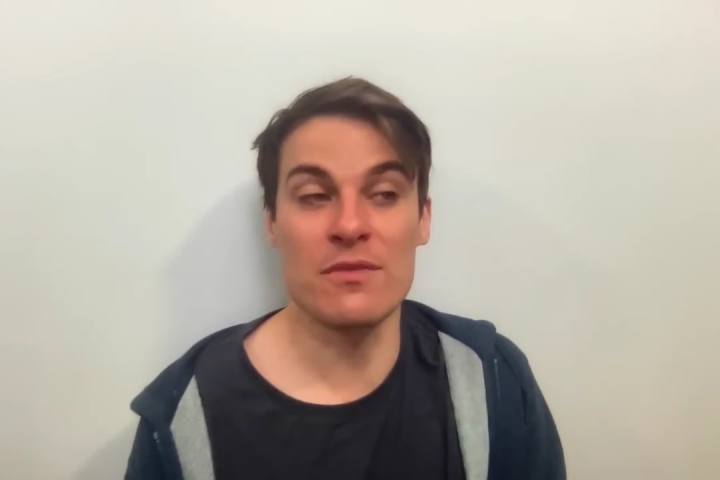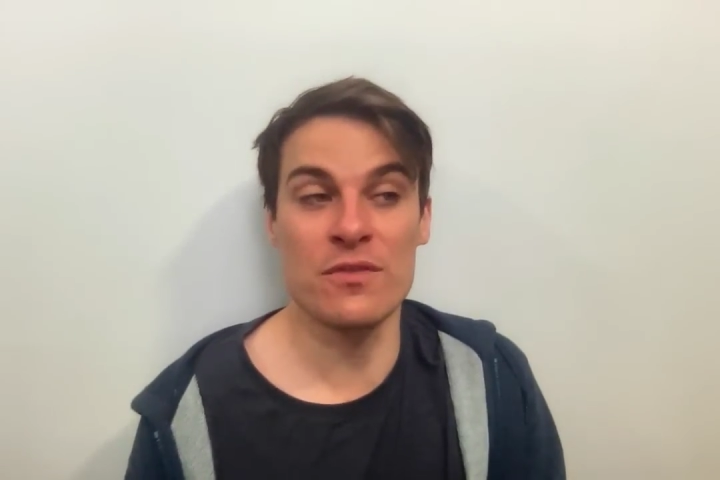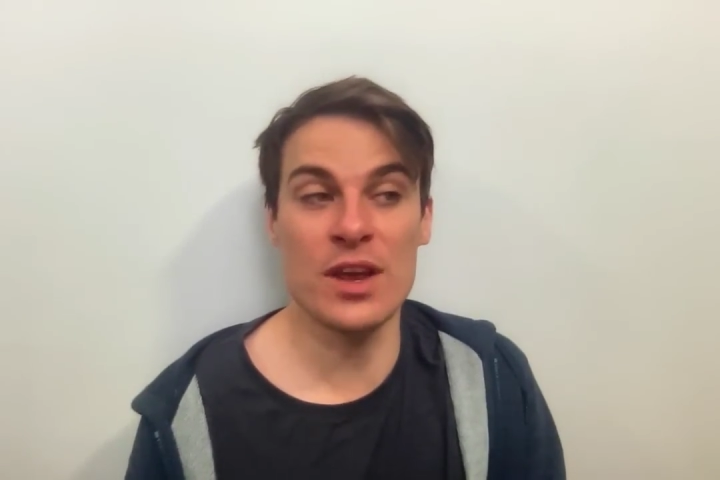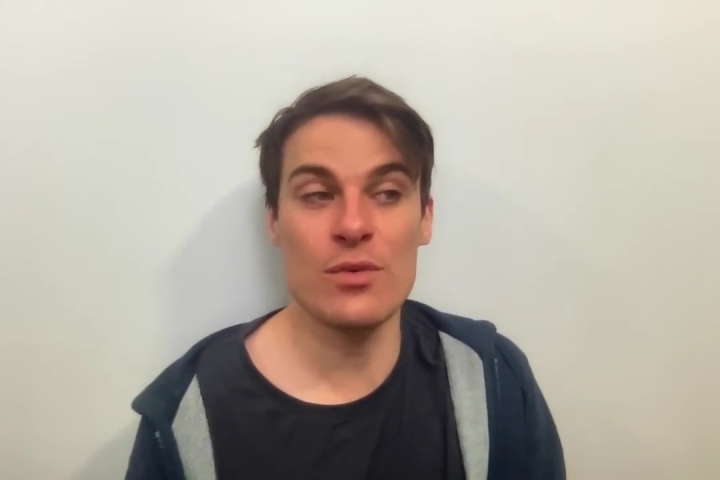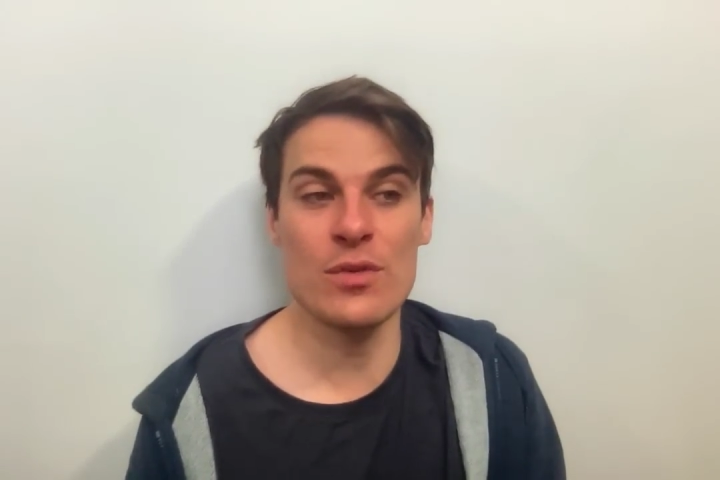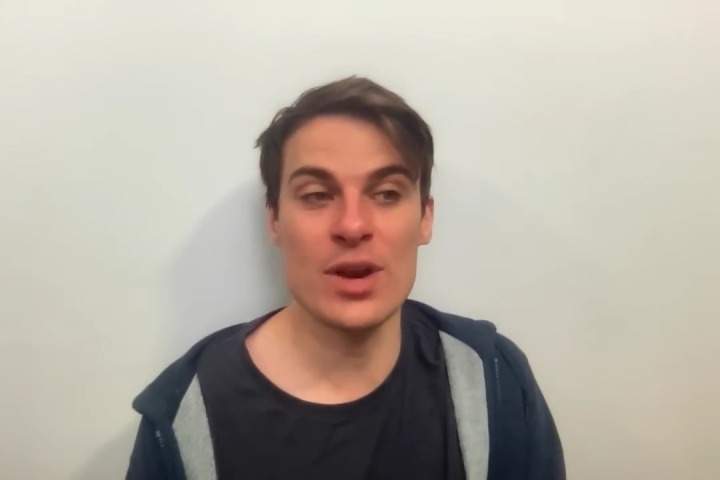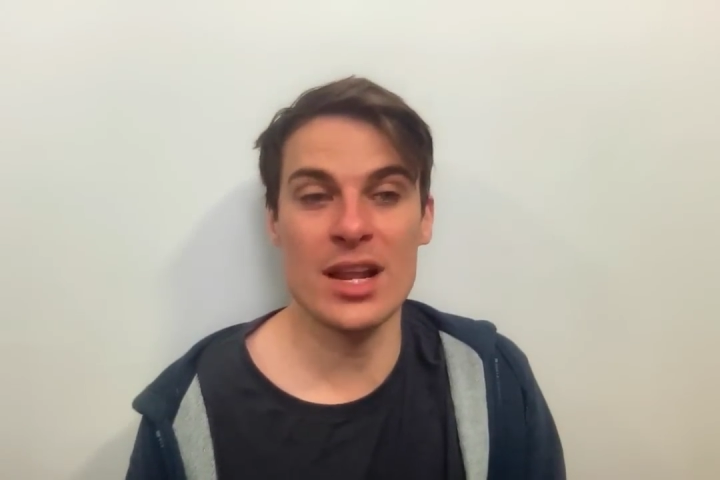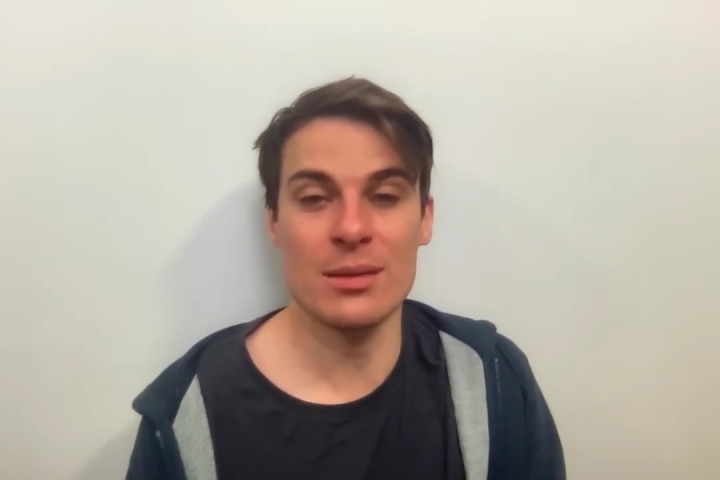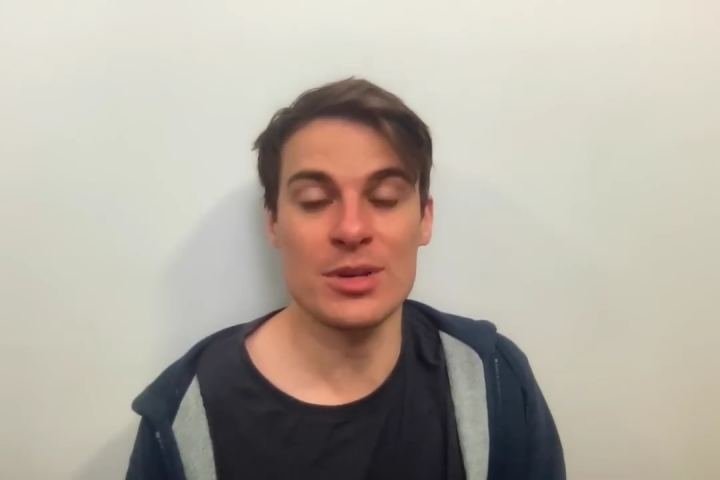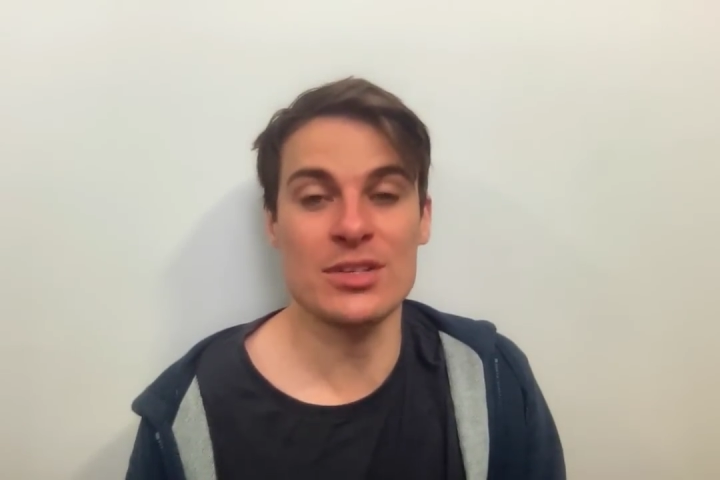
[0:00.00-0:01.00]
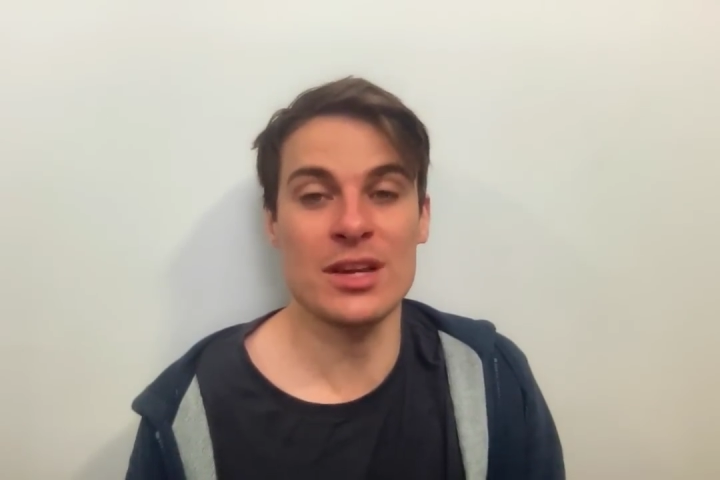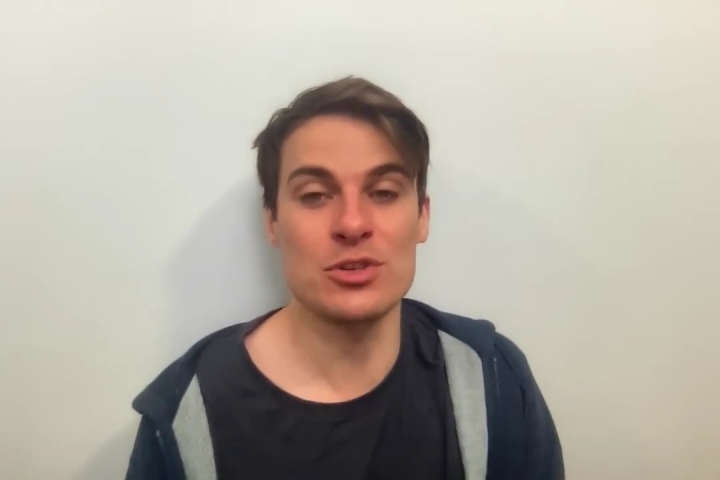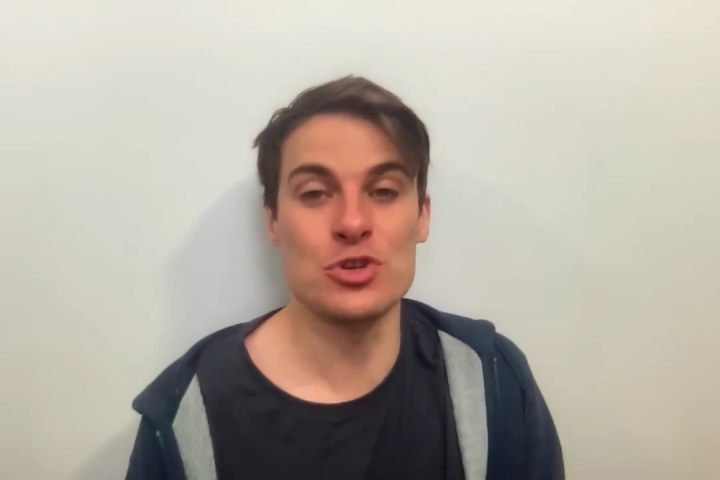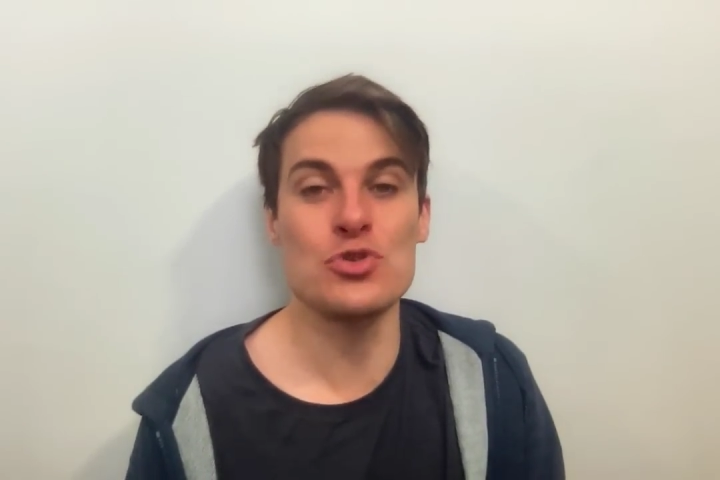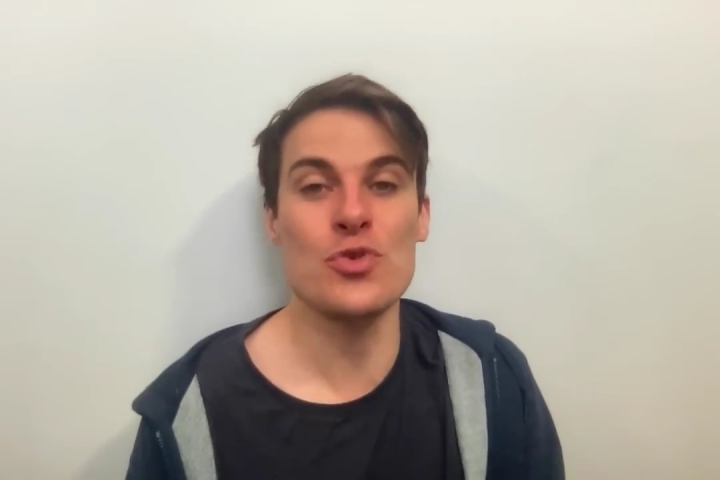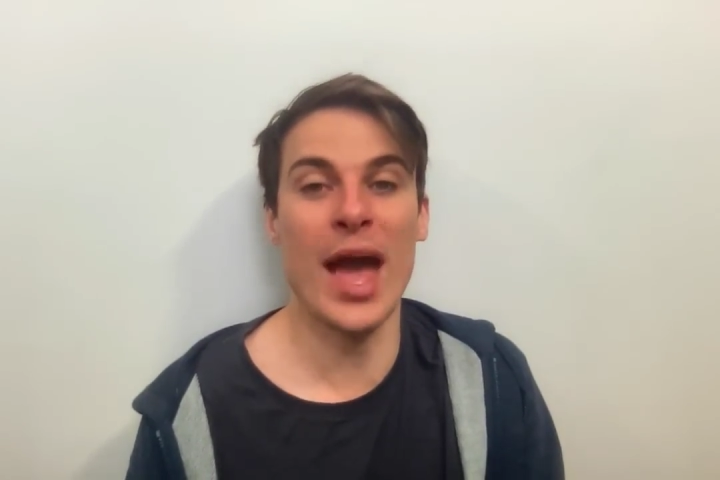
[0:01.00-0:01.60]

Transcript: very rarely, because I do